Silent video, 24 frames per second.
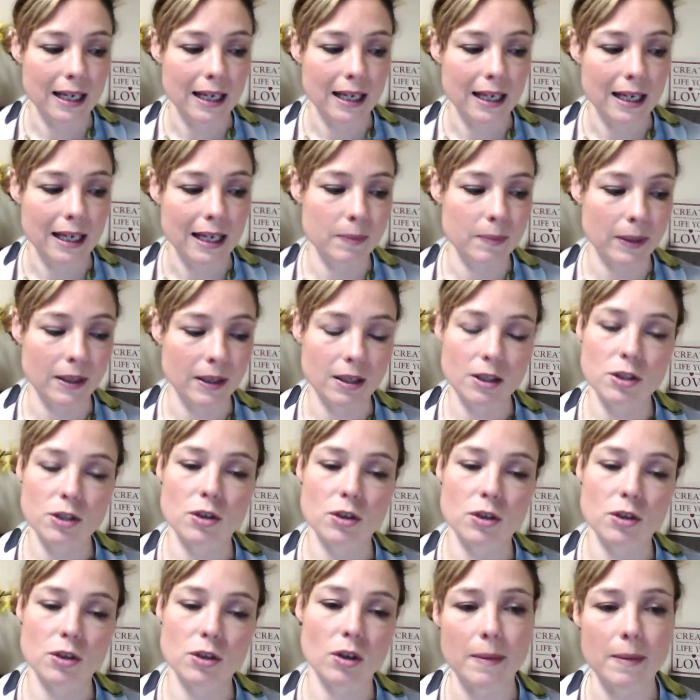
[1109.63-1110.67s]
is because
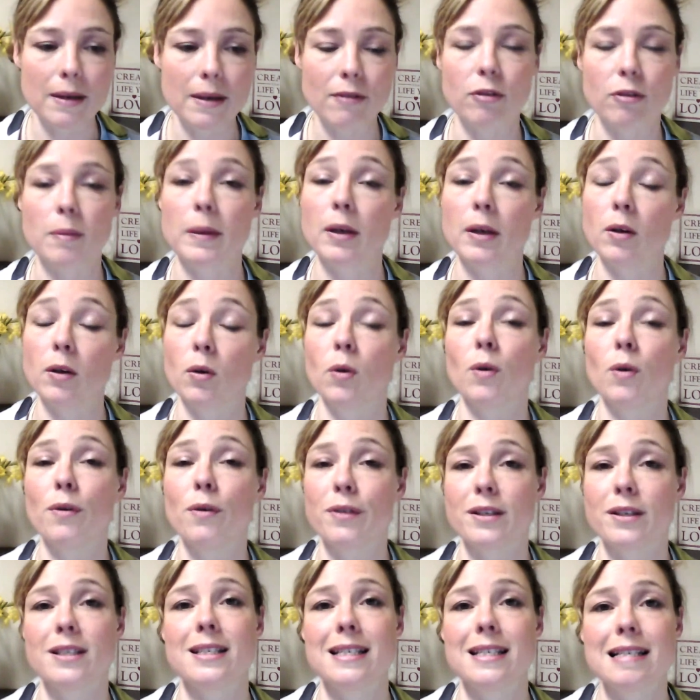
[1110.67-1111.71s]
you're coming from an
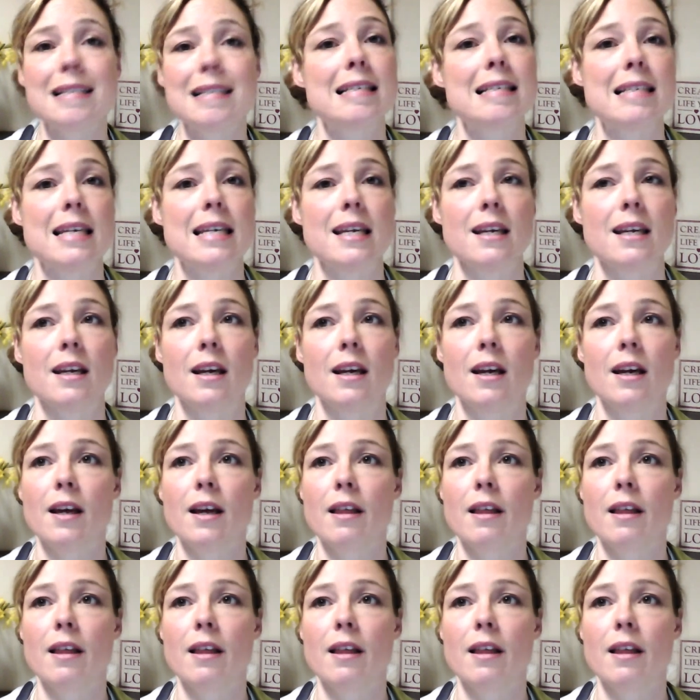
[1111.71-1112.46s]
authenticity